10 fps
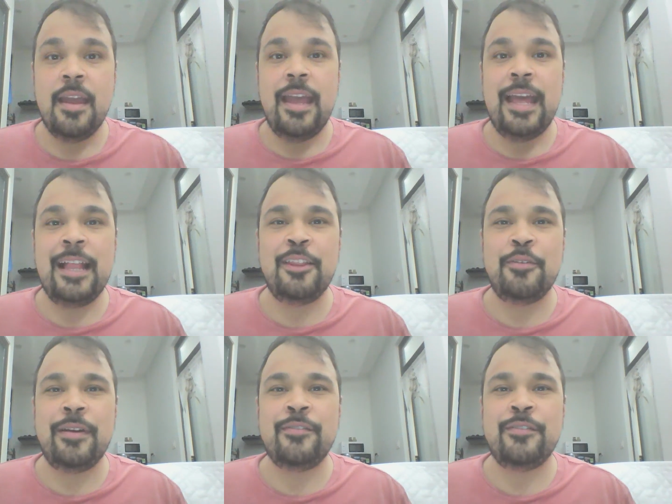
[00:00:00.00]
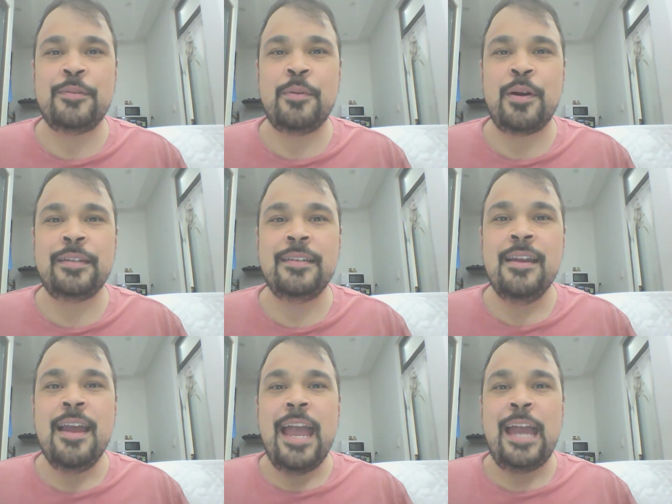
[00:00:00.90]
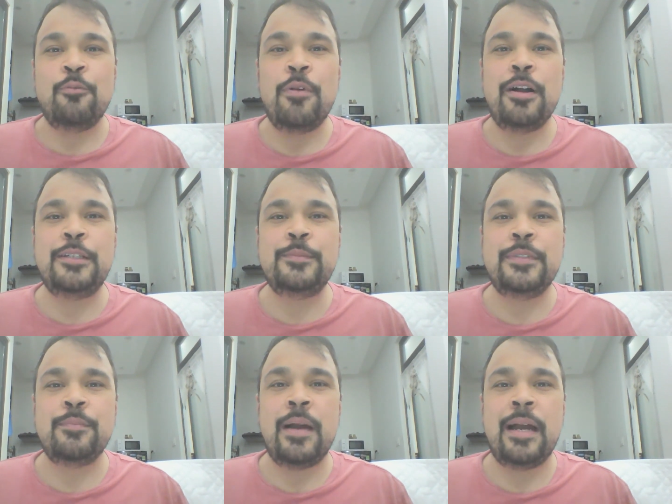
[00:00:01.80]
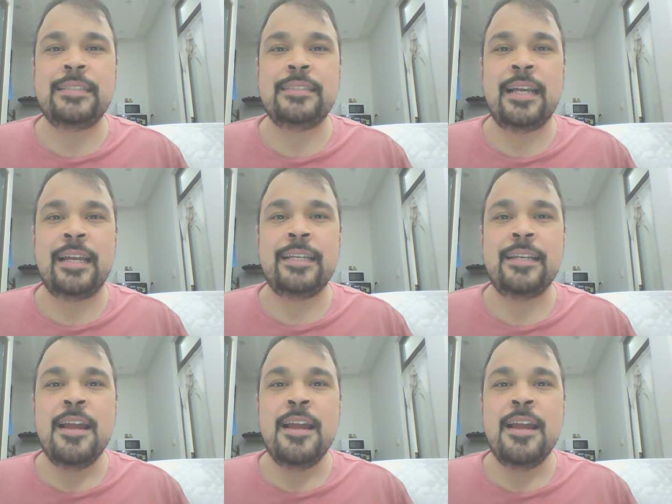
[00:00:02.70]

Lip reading: Hello everyone, and welcome to my site.